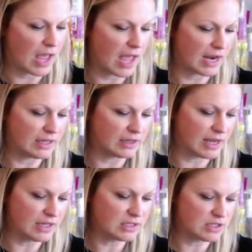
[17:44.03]
and I
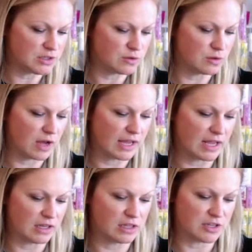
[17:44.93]
like to do,
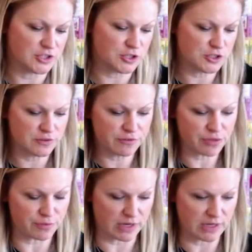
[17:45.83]
again, clusters of
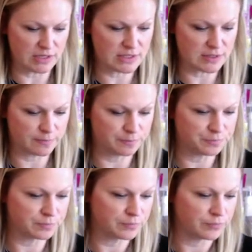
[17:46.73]
3s.
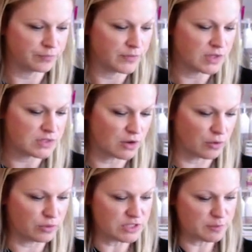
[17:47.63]

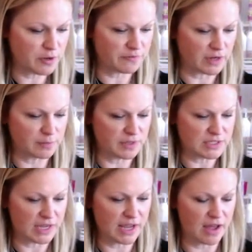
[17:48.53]
So, which is perfect because
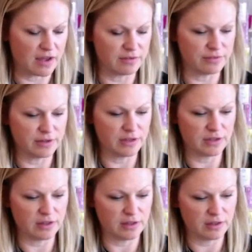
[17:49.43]
I have,
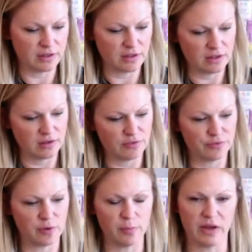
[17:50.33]

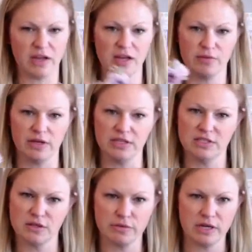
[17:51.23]
from my cut
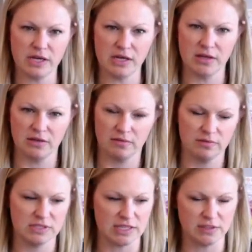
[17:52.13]
ones, 3
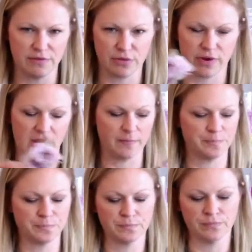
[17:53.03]
sets of 3.
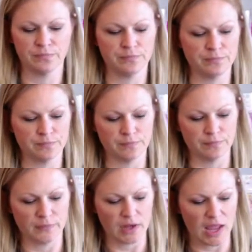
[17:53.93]

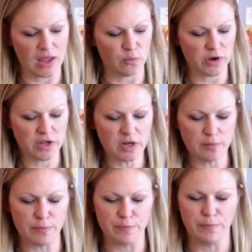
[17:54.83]
And we're going
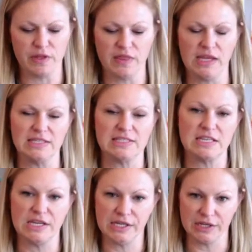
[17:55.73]
to put these
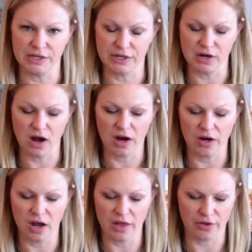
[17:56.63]
near
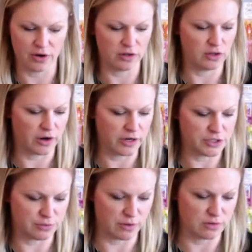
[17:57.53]
our other
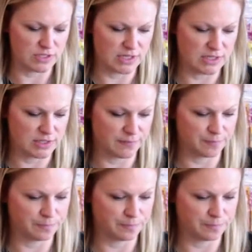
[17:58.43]
large roses.